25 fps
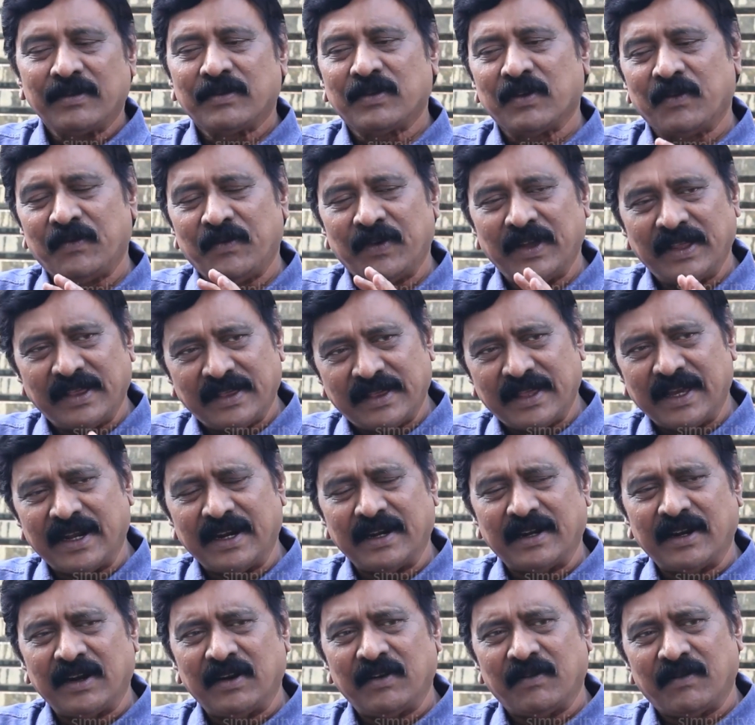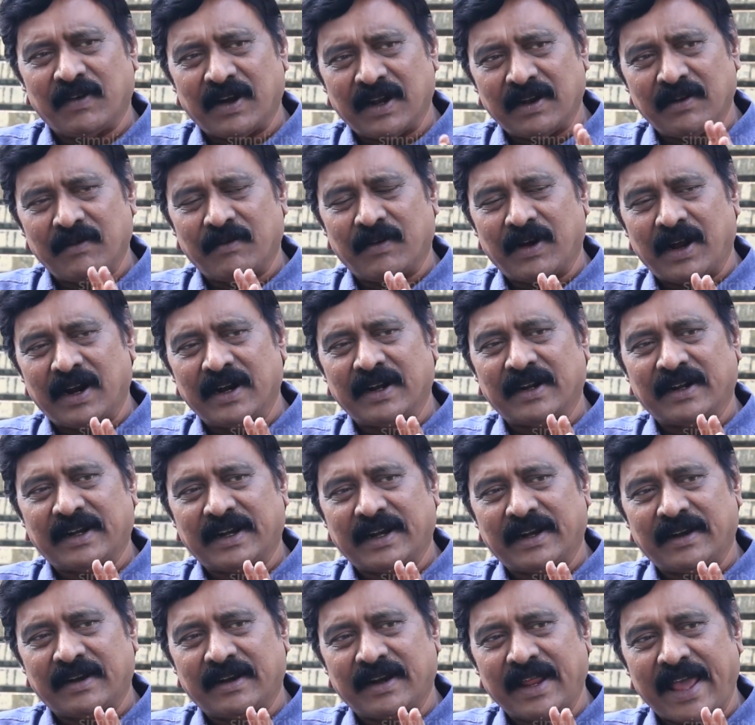So with that, what
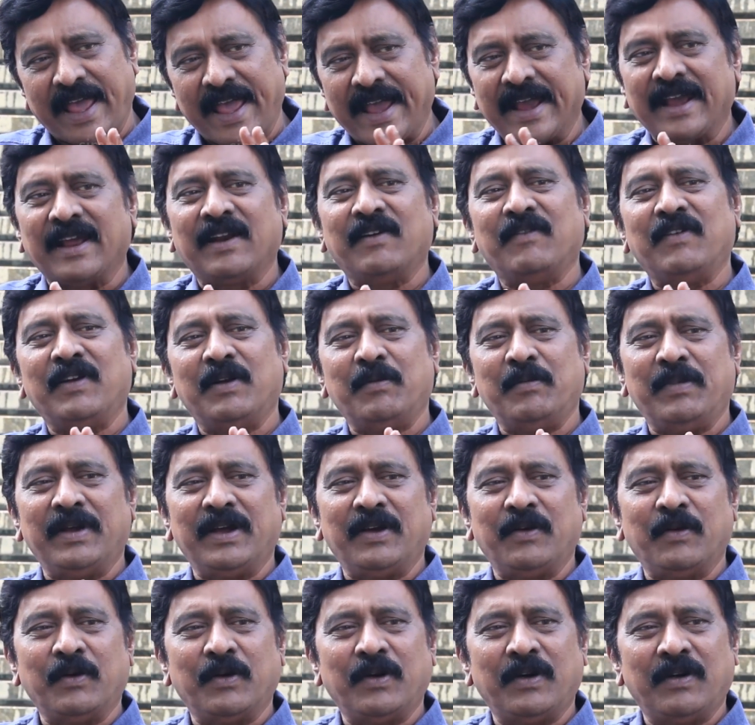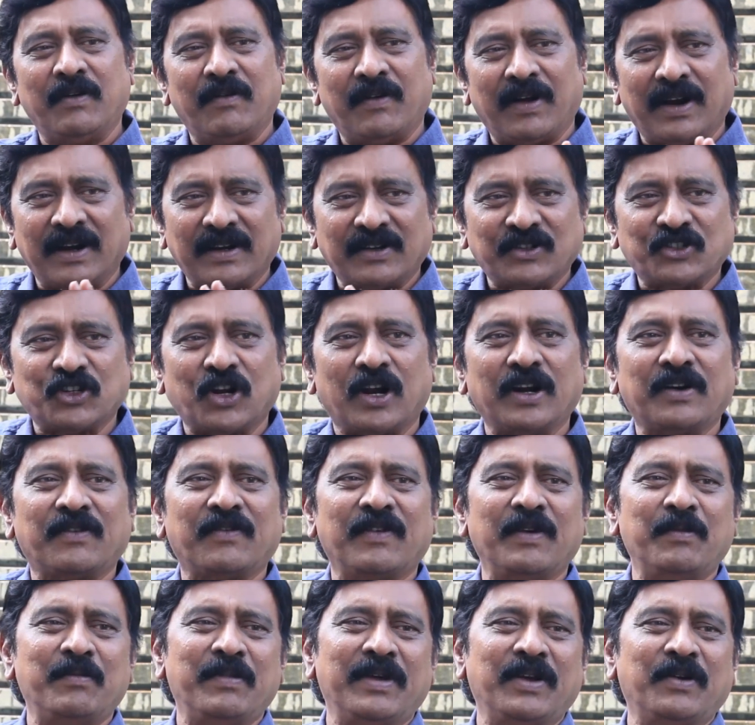angle will be good, what shot
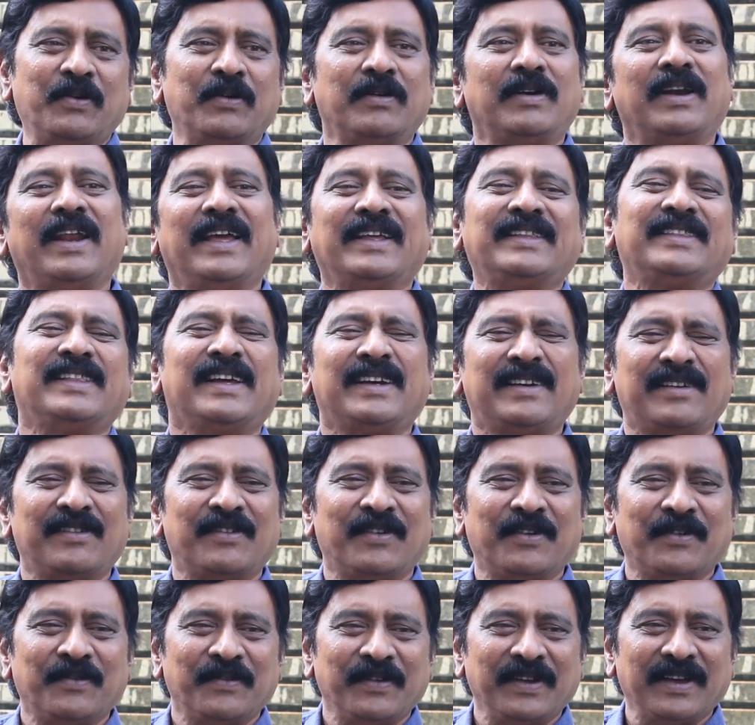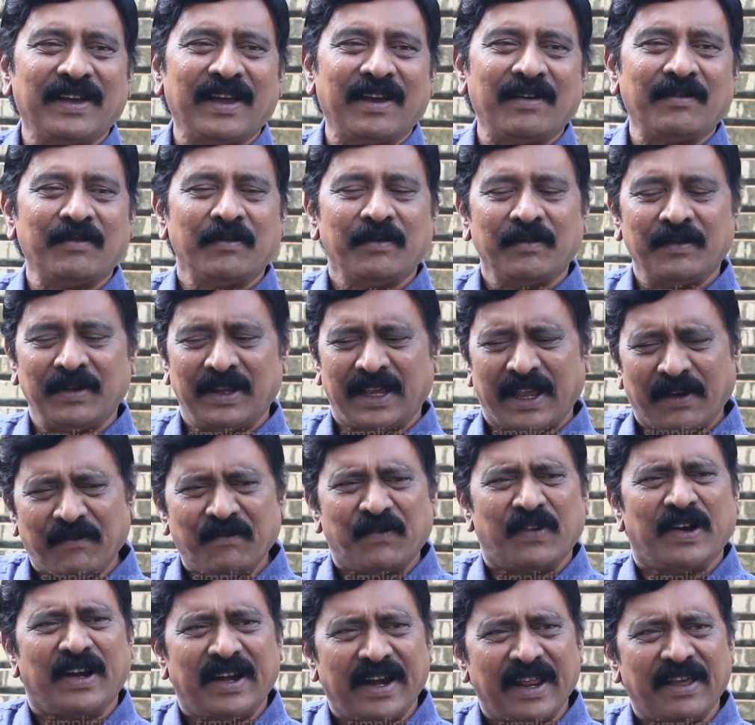will be good, like that,
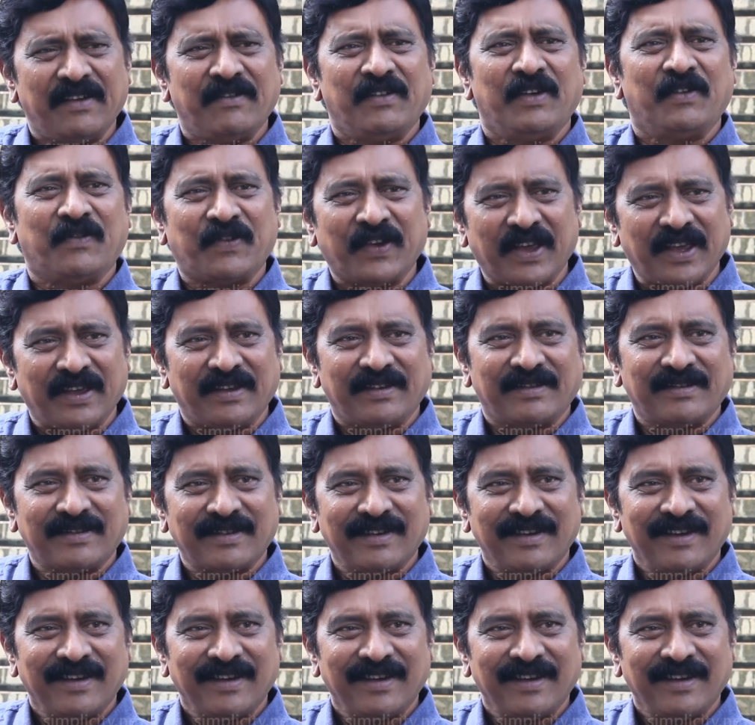every day we face